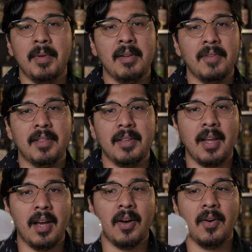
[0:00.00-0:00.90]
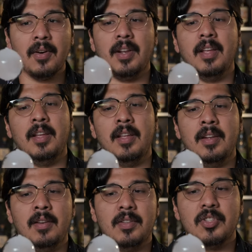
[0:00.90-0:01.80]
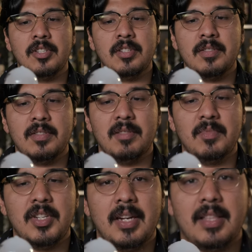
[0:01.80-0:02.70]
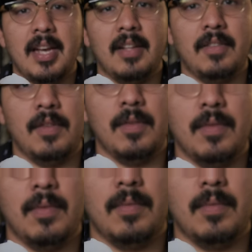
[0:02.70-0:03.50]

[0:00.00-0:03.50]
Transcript: benefit of the doubt and just subject that to